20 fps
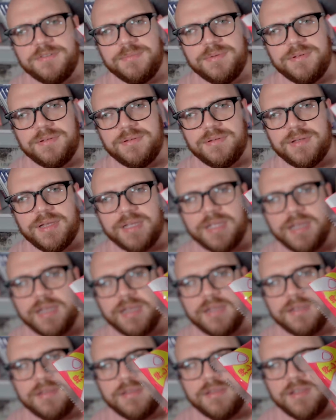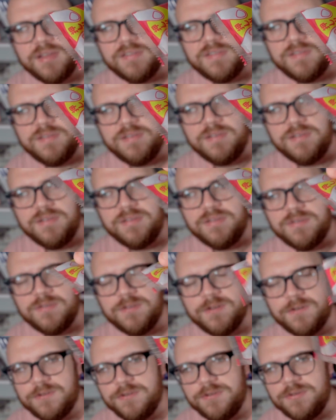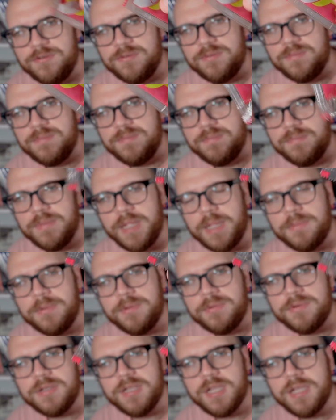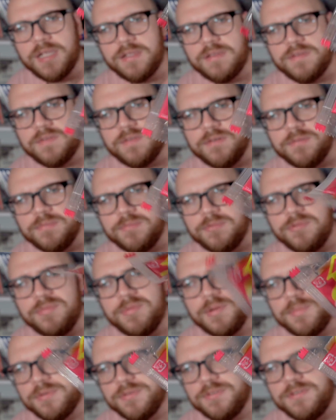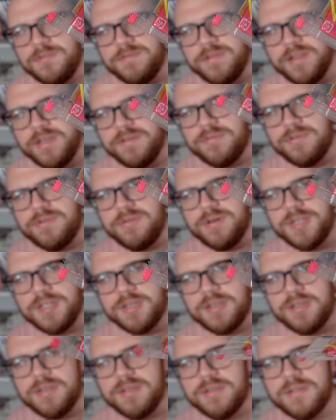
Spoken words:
to be, again, dashi soyu, maybe with like some umeboshi flavoring.